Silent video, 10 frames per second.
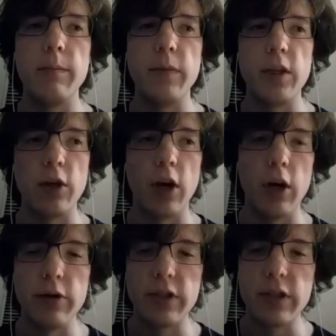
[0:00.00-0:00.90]
Your
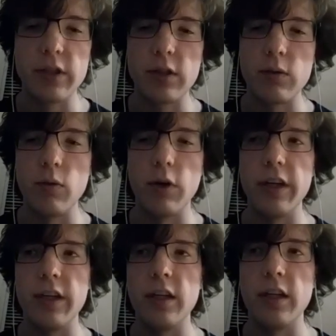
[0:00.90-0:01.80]
hosts
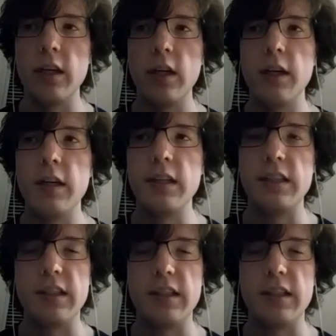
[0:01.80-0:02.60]
would still